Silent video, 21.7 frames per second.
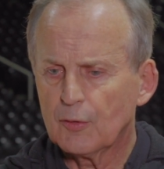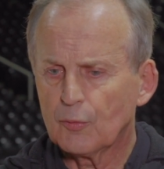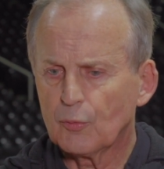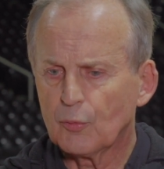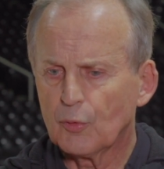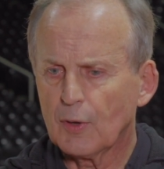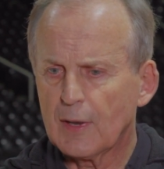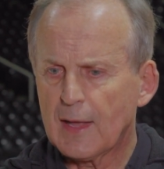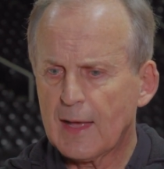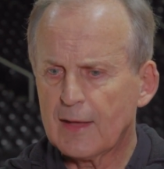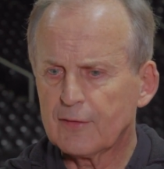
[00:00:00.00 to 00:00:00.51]

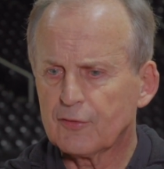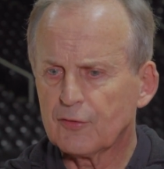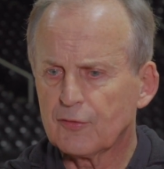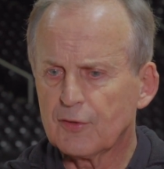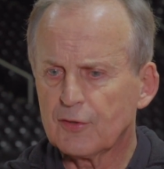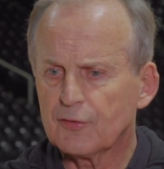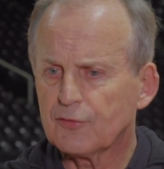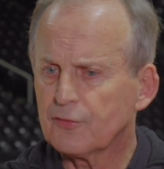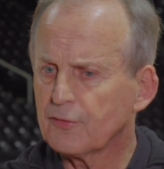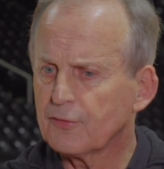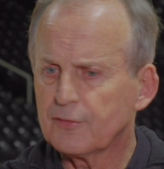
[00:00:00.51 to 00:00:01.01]
realizes
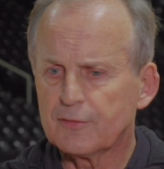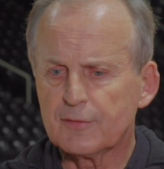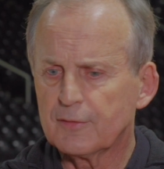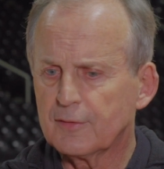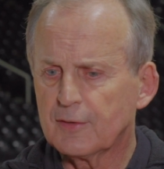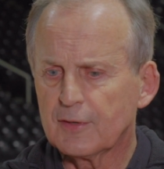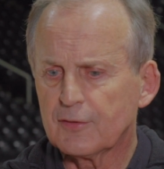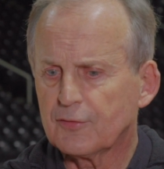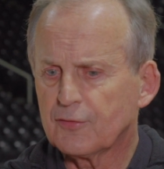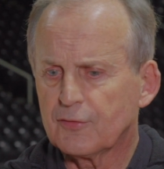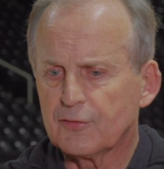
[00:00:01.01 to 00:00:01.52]
this is
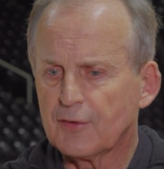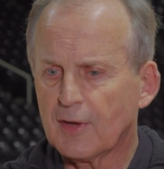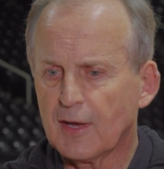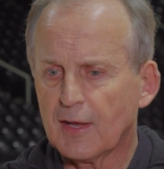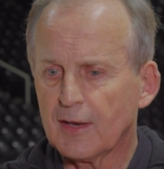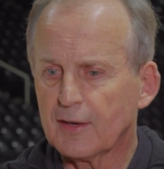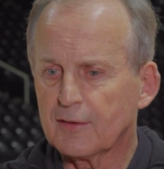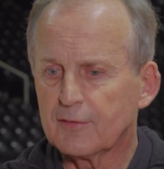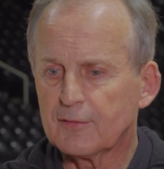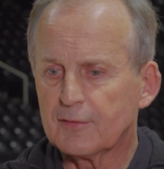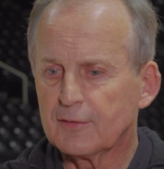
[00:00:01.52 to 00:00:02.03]
this is
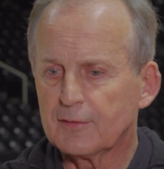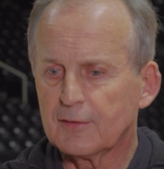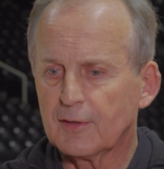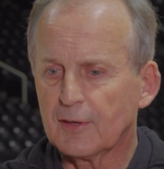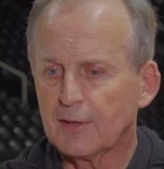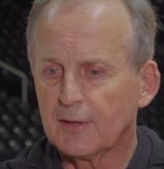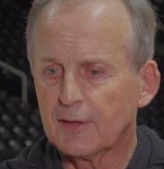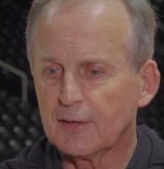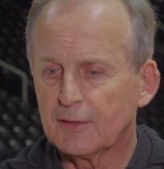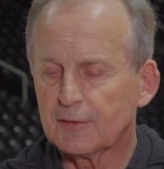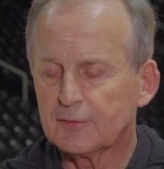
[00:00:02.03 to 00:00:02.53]
not
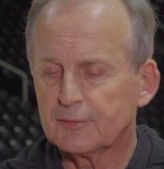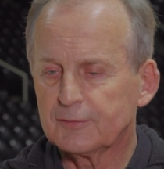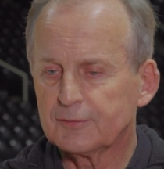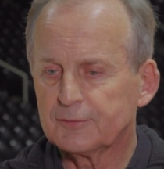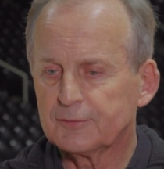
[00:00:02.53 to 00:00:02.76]
uh,